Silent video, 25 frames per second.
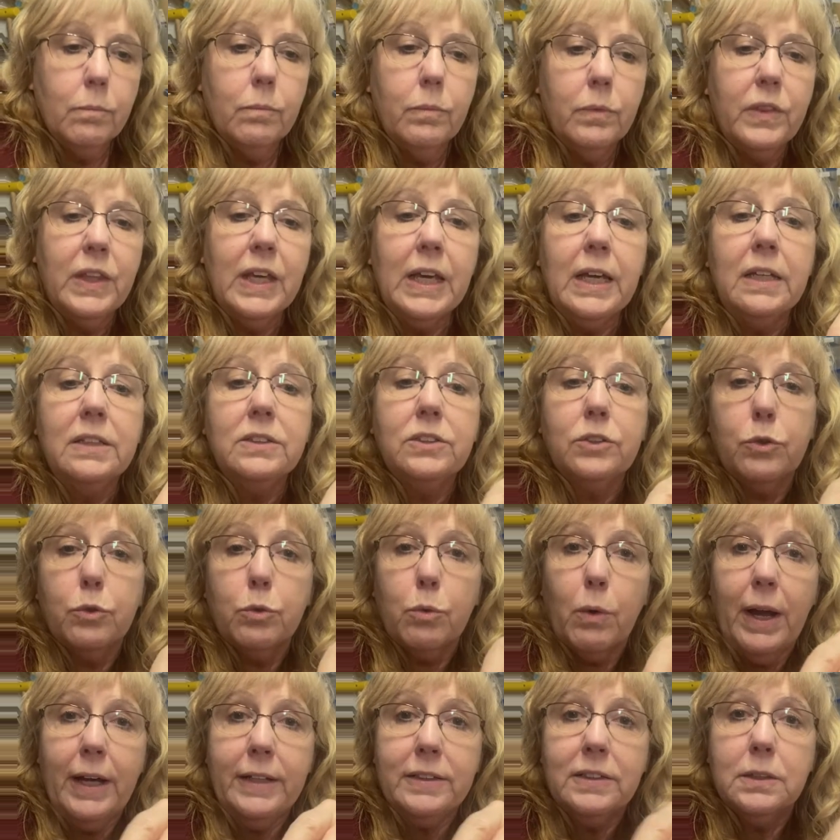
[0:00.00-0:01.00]
these
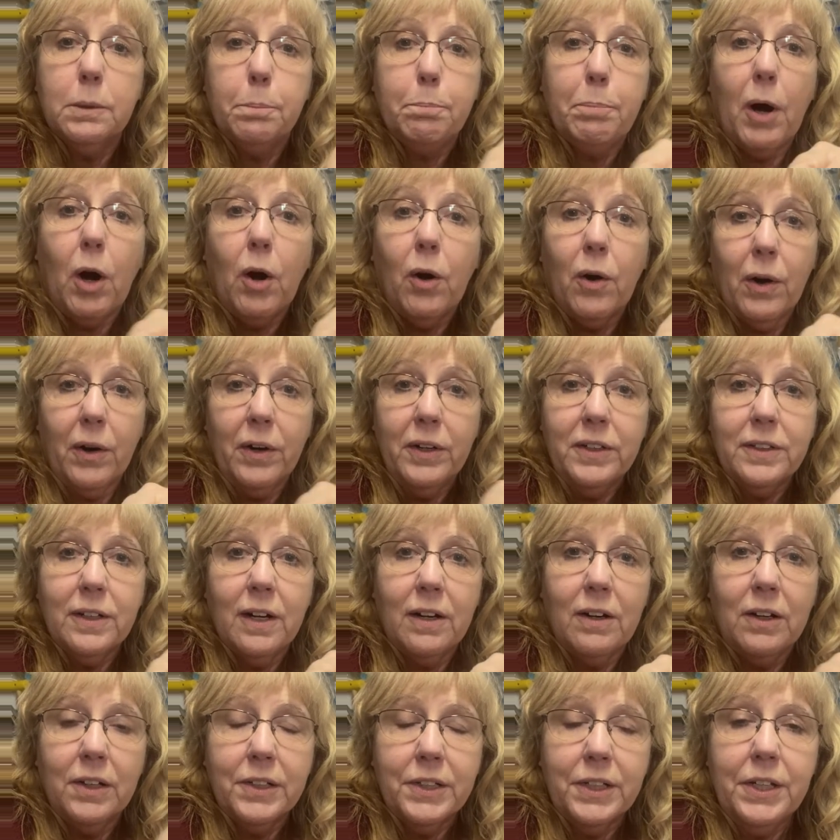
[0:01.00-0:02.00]
threads apart
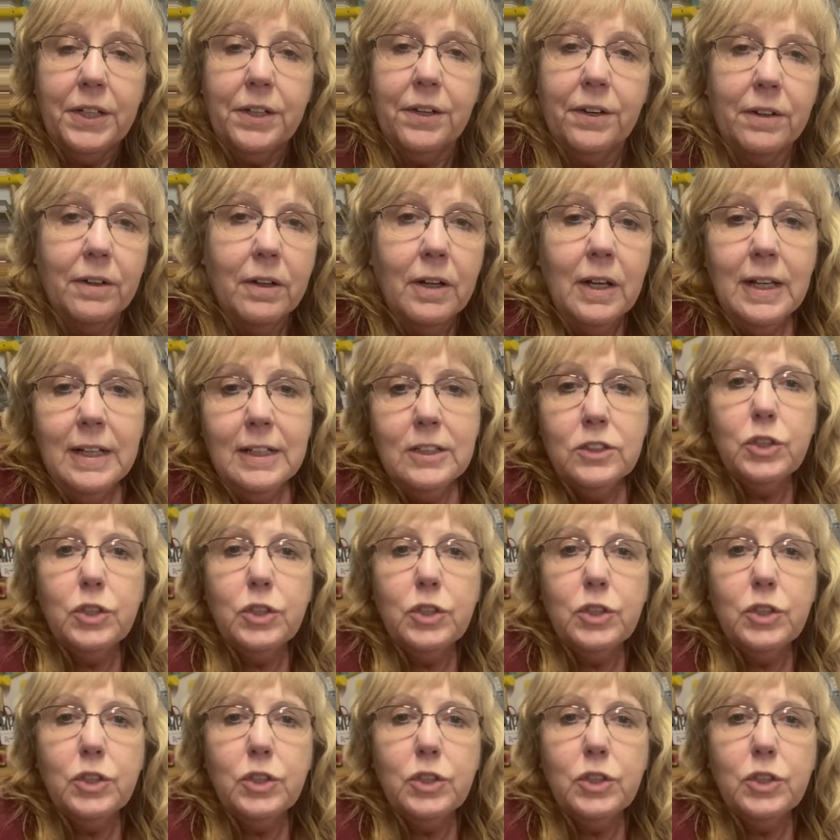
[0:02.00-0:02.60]
on here.